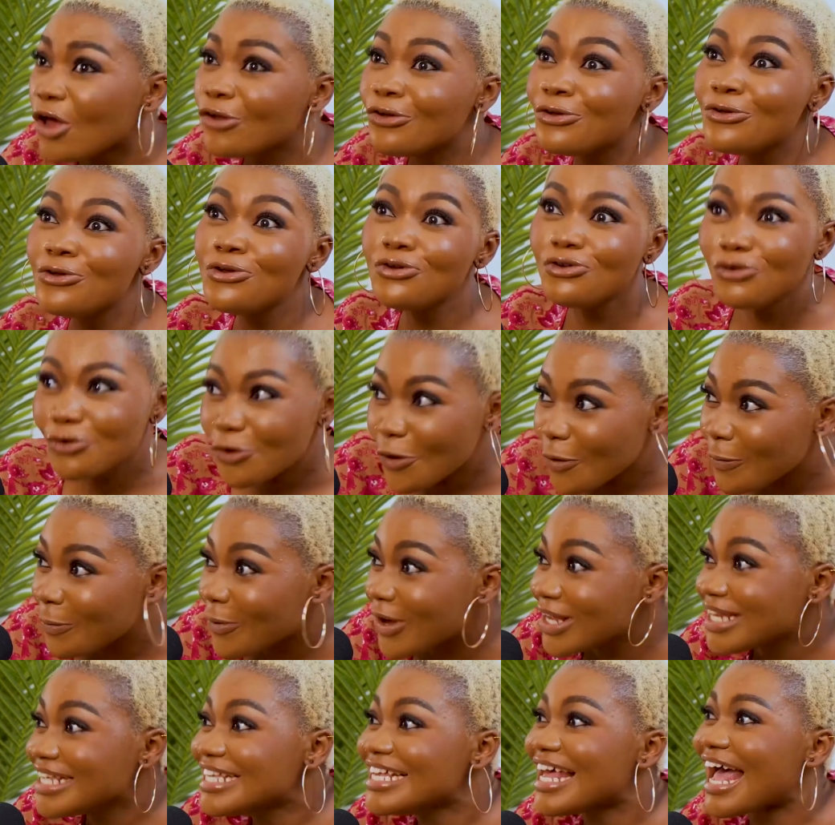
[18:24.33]

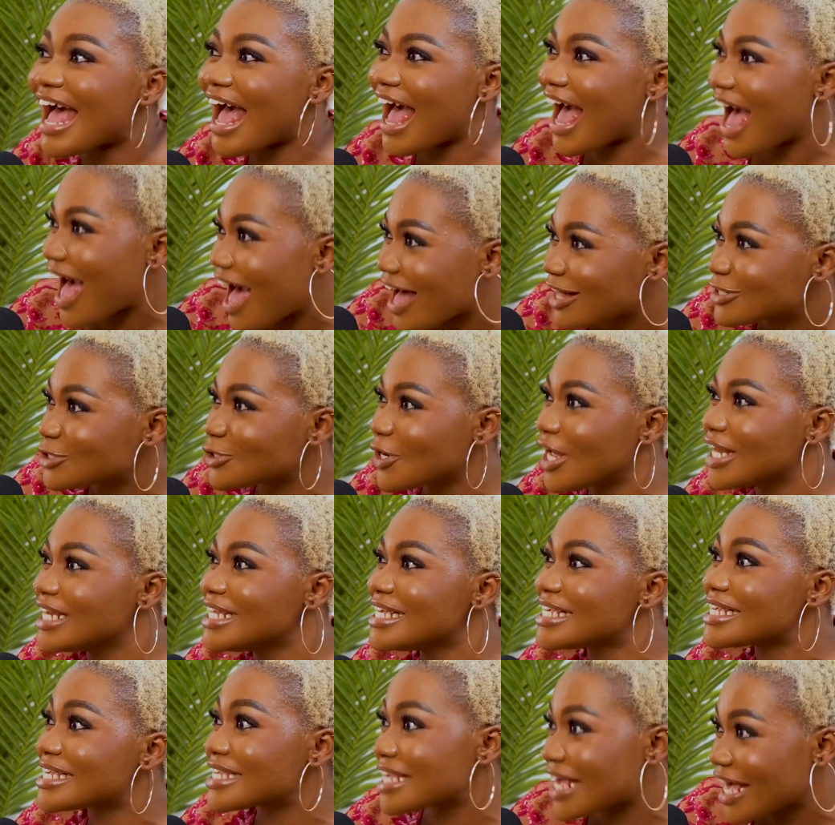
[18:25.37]
Nobody
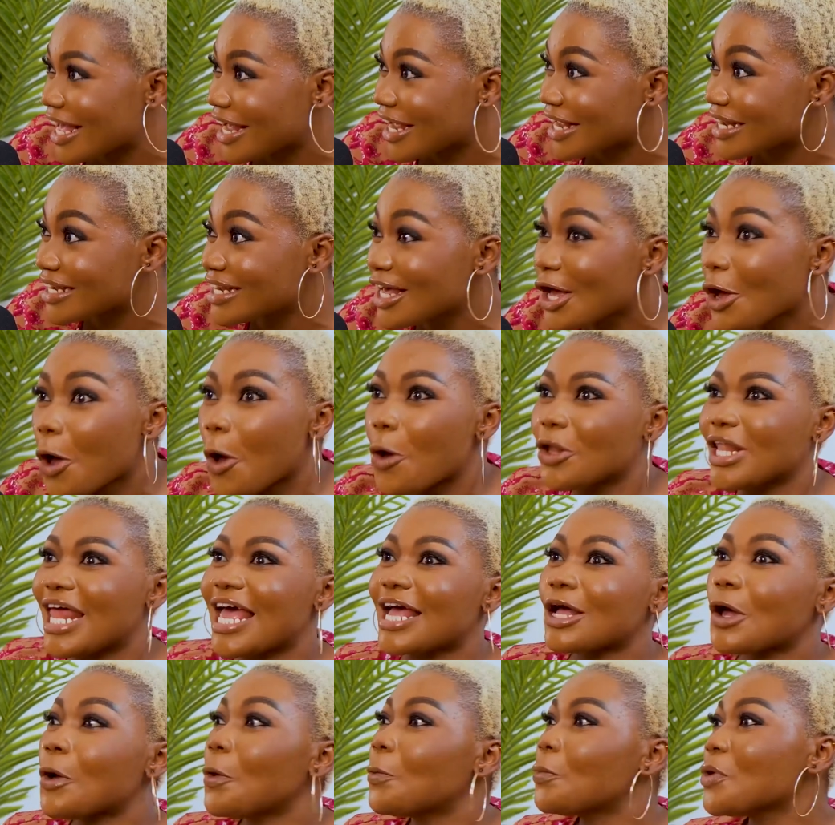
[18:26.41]
actually cared.
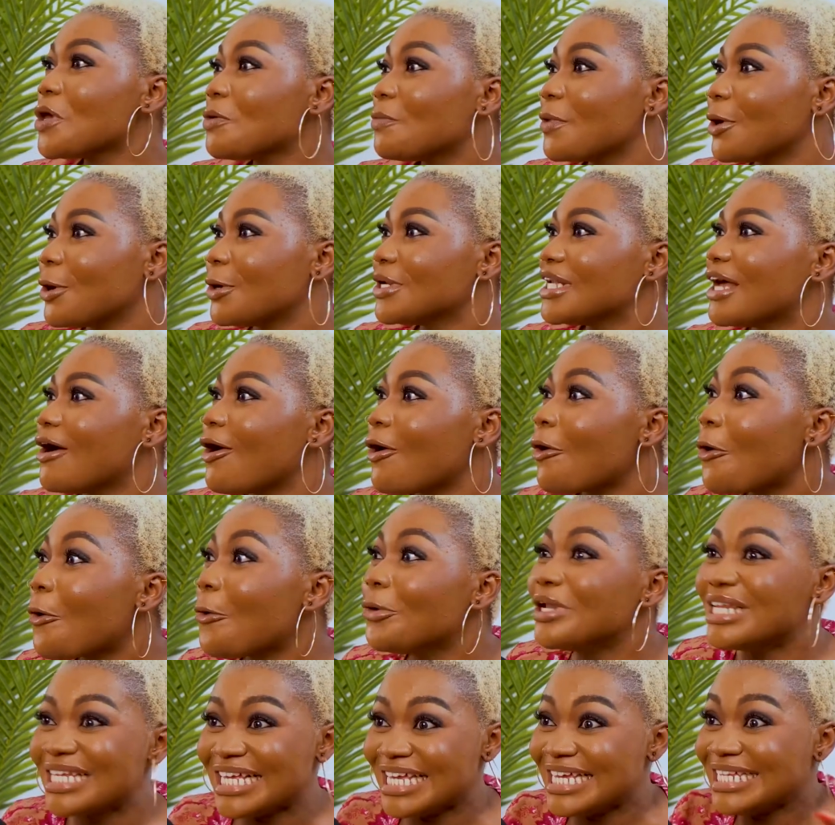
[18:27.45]
Like, we were on our
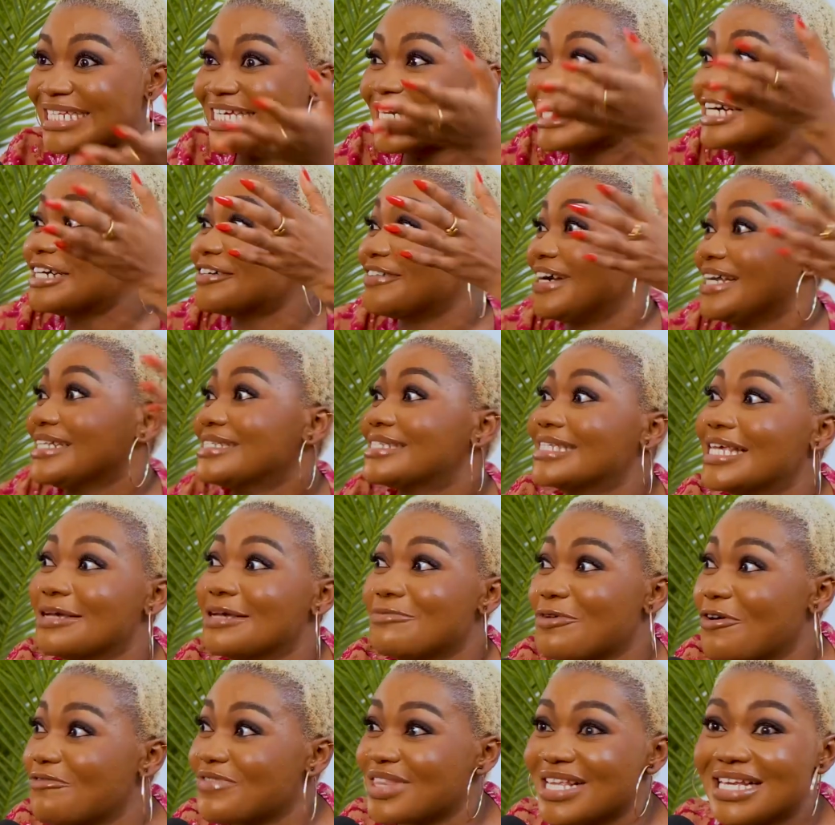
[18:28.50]
own in the grand scheme
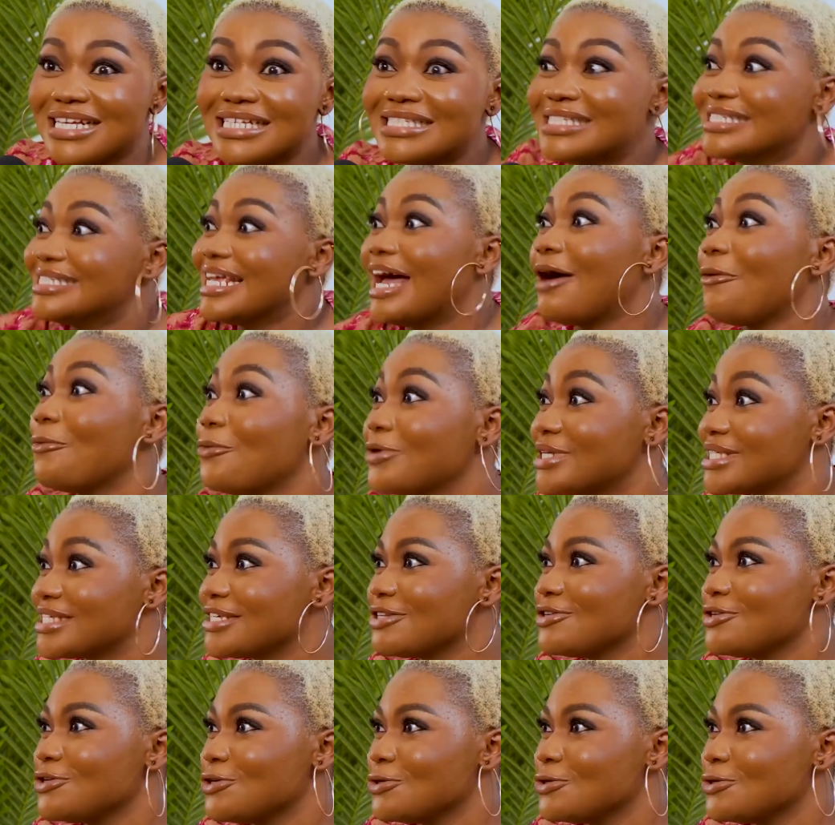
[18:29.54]
of things. That wasn't news.